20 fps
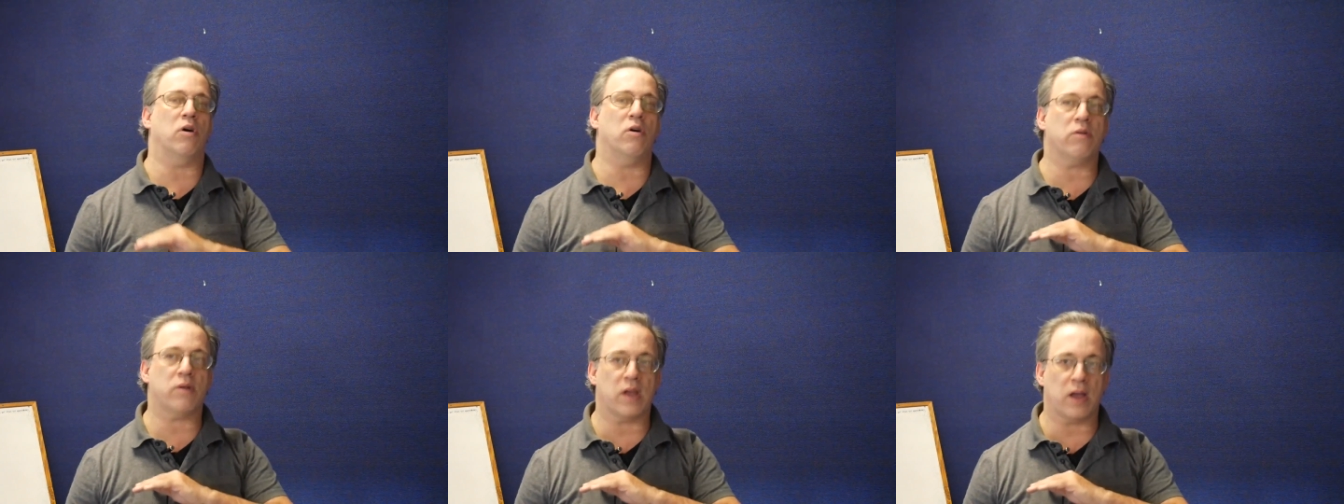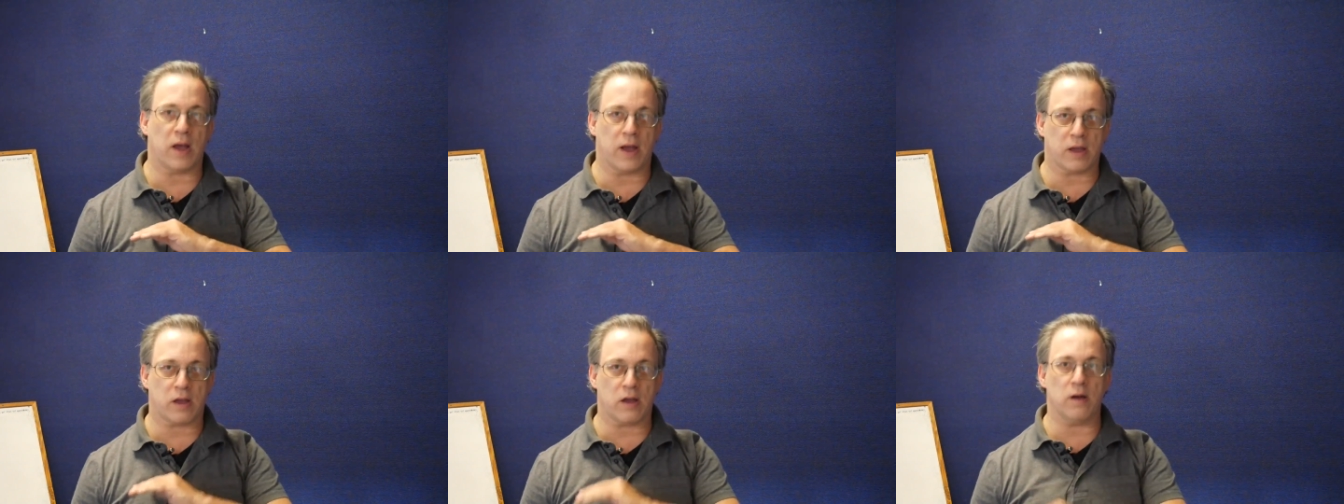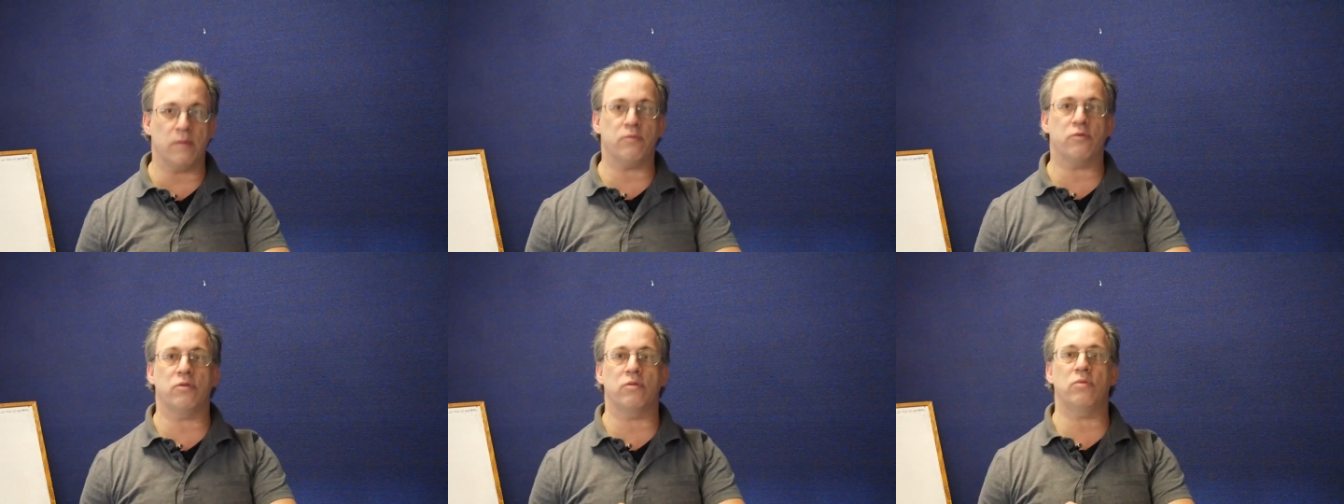okay, I
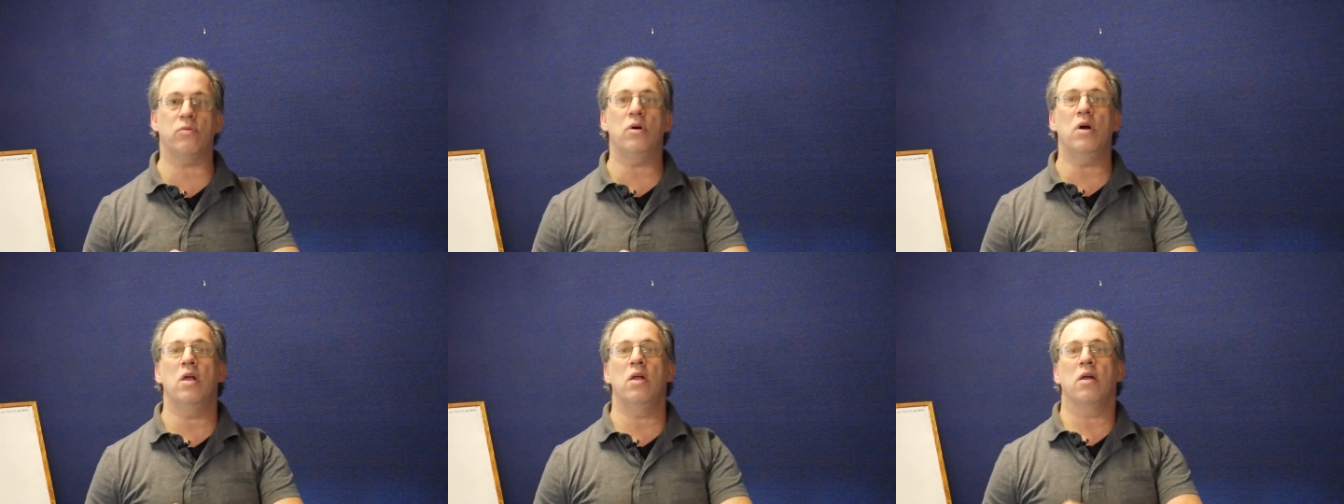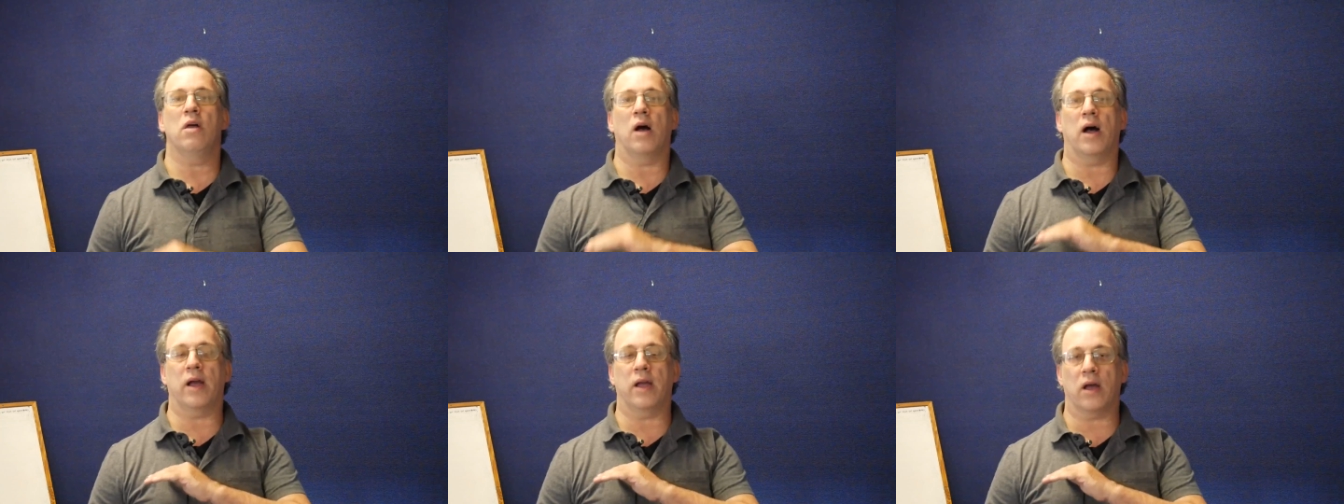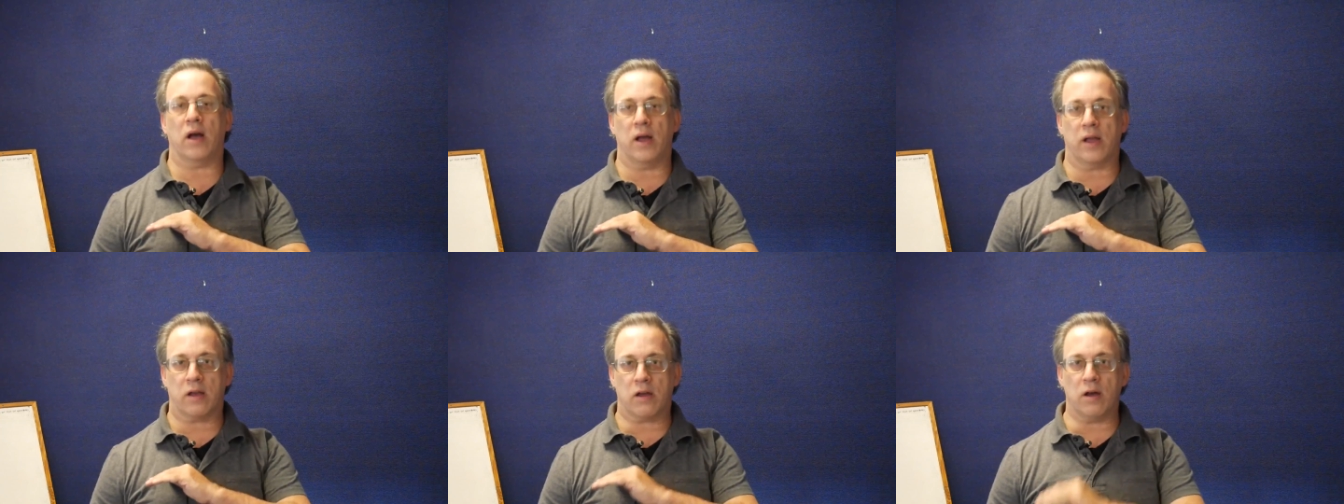
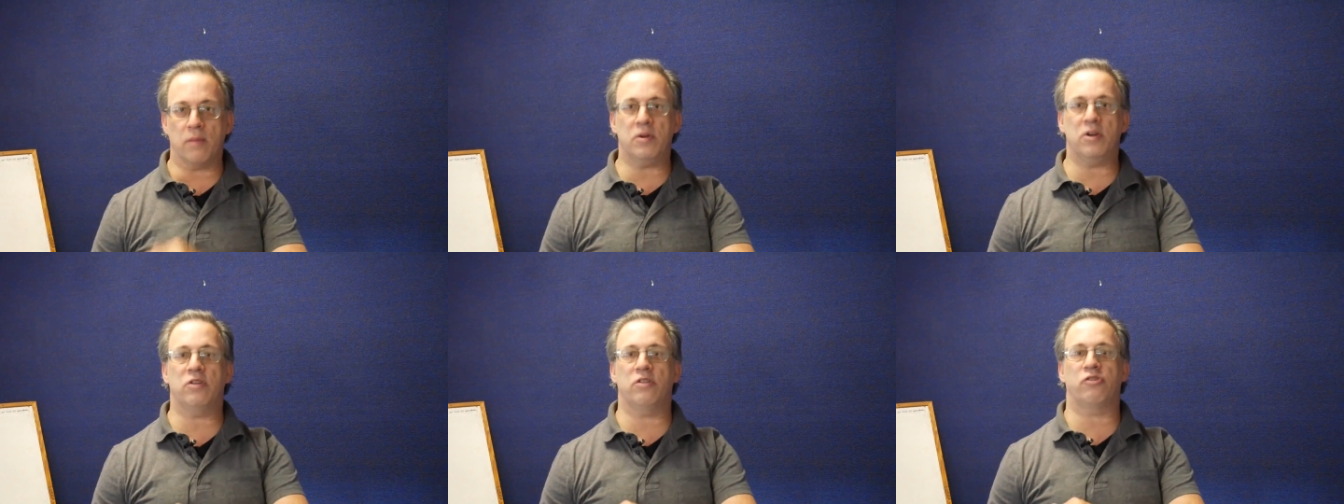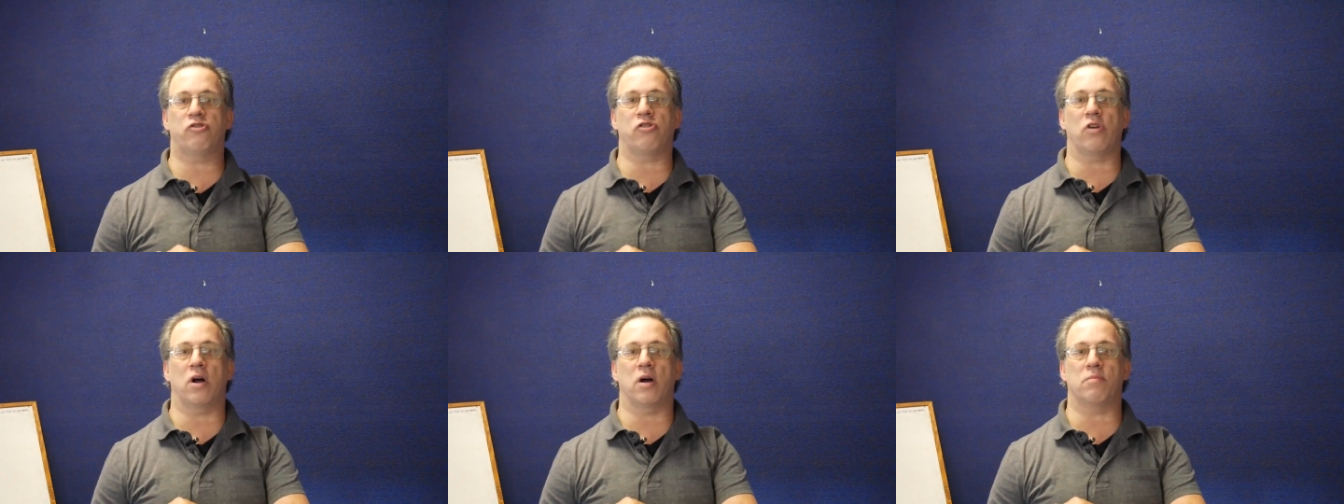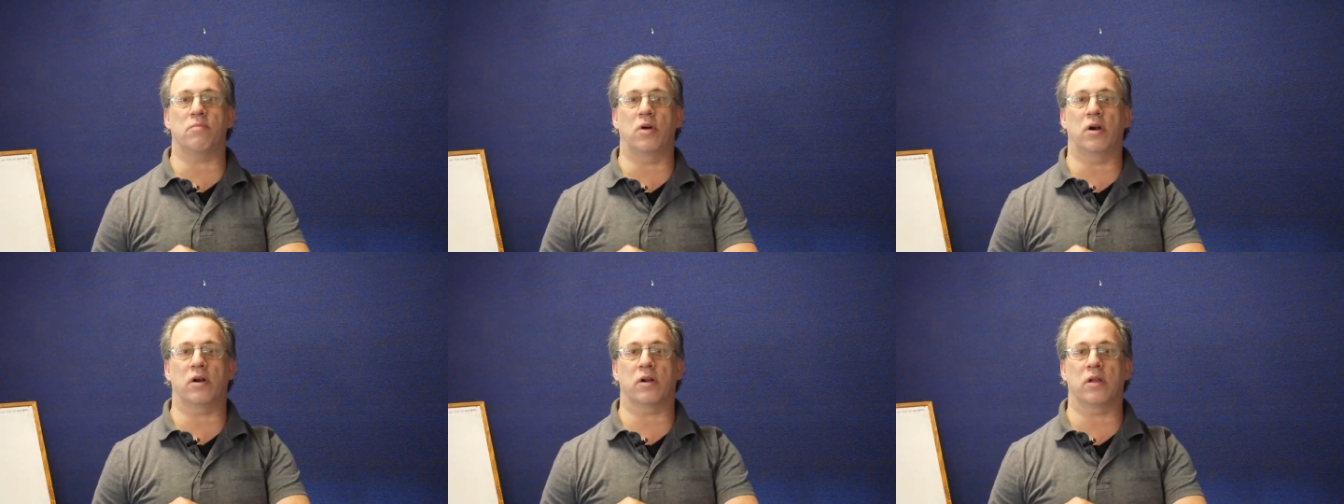come into the job
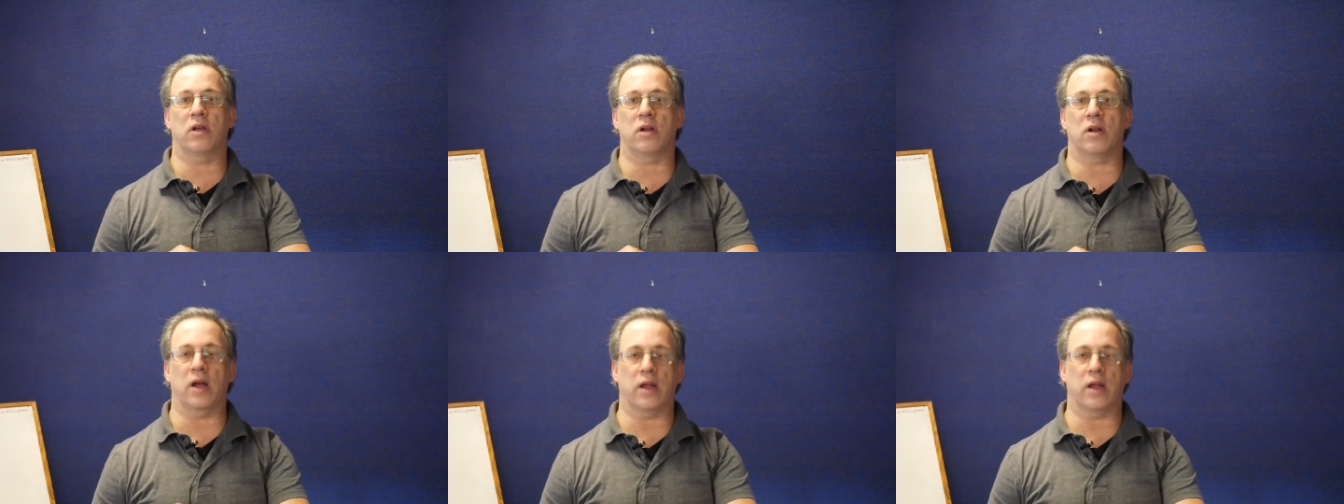market,